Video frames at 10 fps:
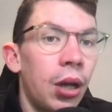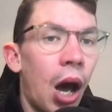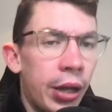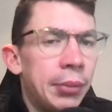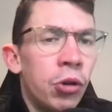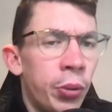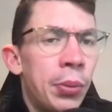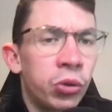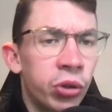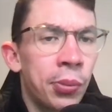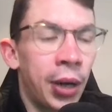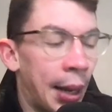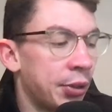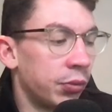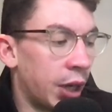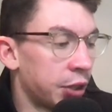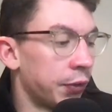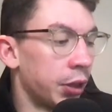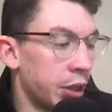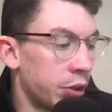I think more people triple captain
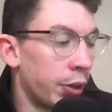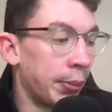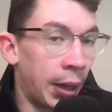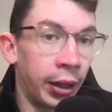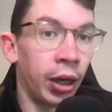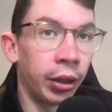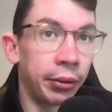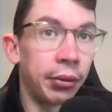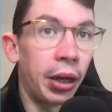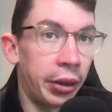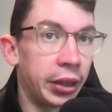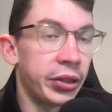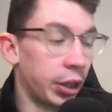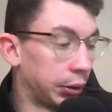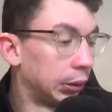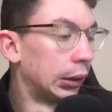Rashford this week, mate. I think so.